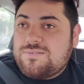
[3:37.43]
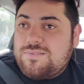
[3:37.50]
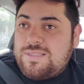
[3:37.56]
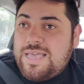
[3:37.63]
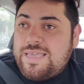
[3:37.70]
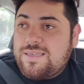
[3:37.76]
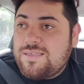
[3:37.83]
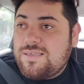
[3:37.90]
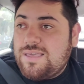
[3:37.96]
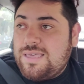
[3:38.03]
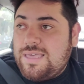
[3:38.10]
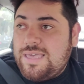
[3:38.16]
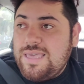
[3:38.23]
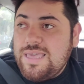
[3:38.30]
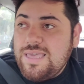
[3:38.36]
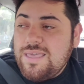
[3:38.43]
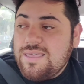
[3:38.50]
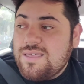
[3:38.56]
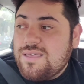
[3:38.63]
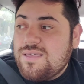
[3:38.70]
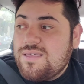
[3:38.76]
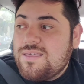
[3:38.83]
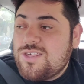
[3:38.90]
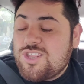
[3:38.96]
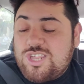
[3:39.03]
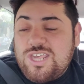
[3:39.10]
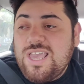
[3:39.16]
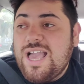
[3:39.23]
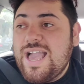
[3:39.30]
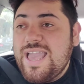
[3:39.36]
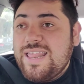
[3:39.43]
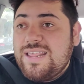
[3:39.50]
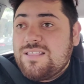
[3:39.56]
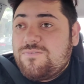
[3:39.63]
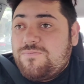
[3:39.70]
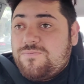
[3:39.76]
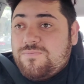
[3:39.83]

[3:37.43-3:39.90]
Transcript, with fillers: like she hid it